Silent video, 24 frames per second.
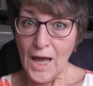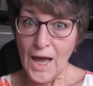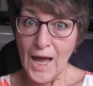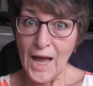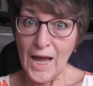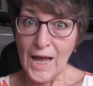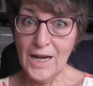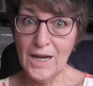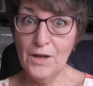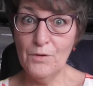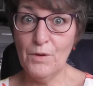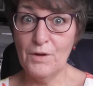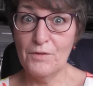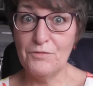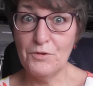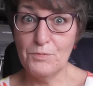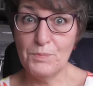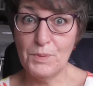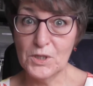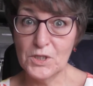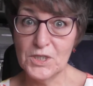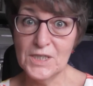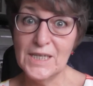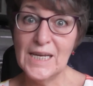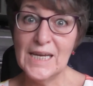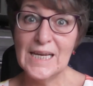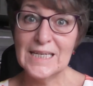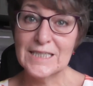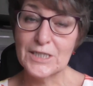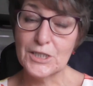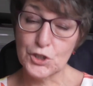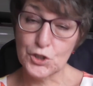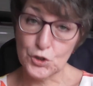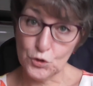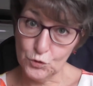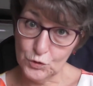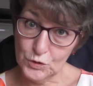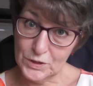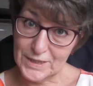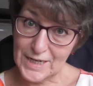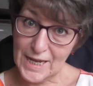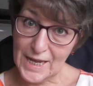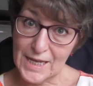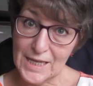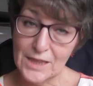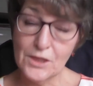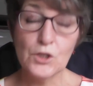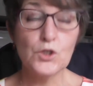Hello everybody, it's
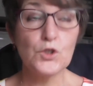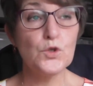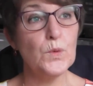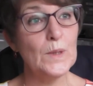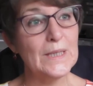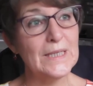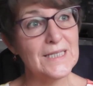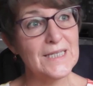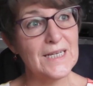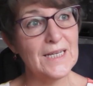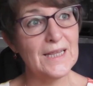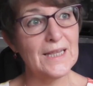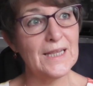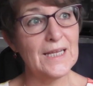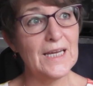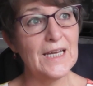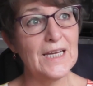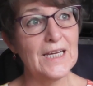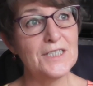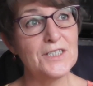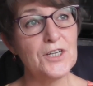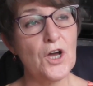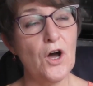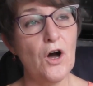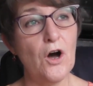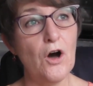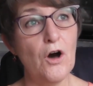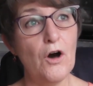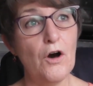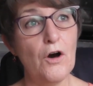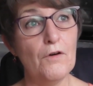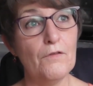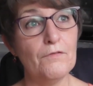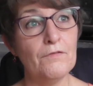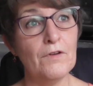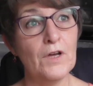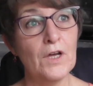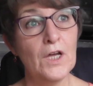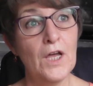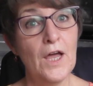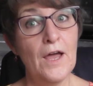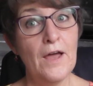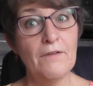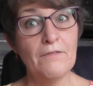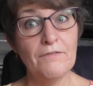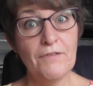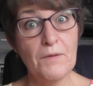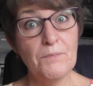Sunday the 23rd of
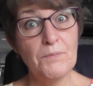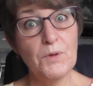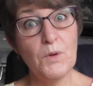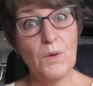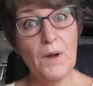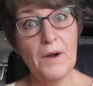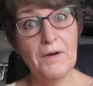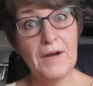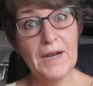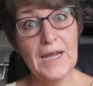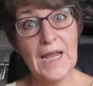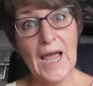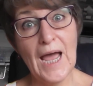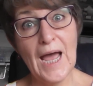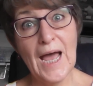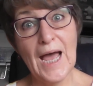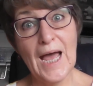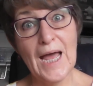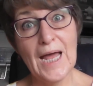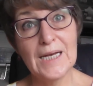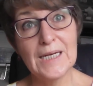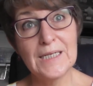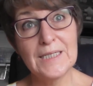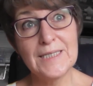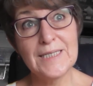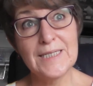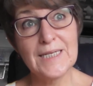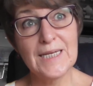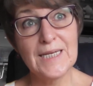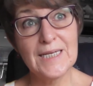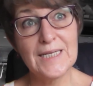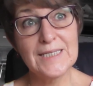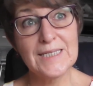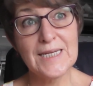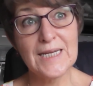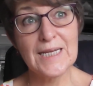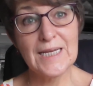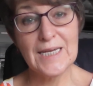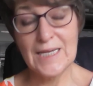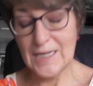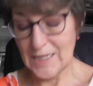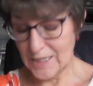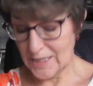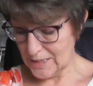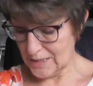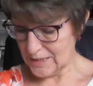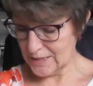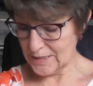February and it
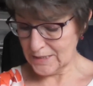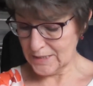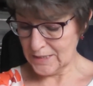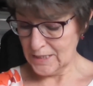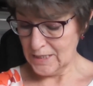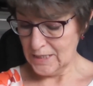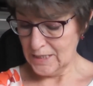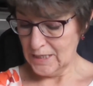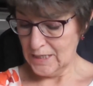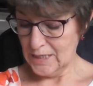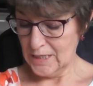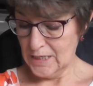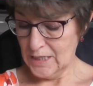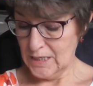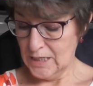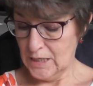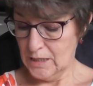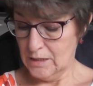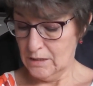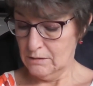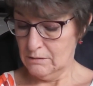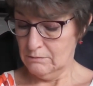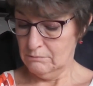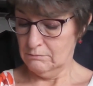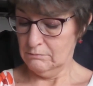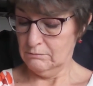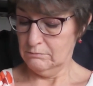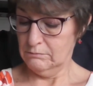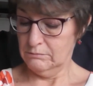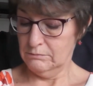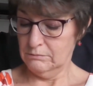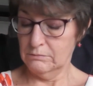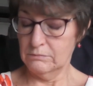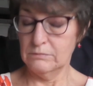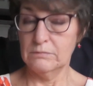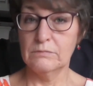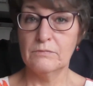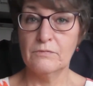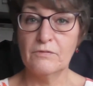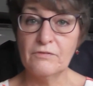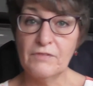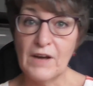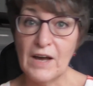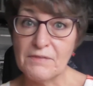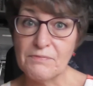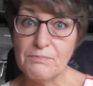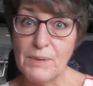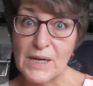is
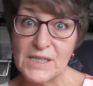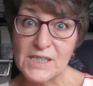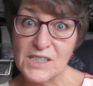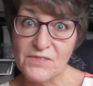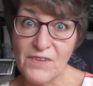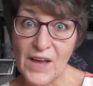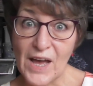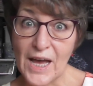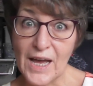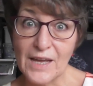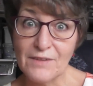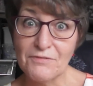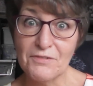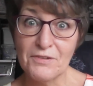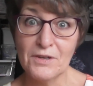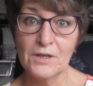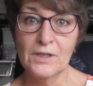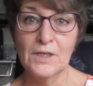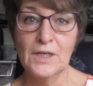5 past 5.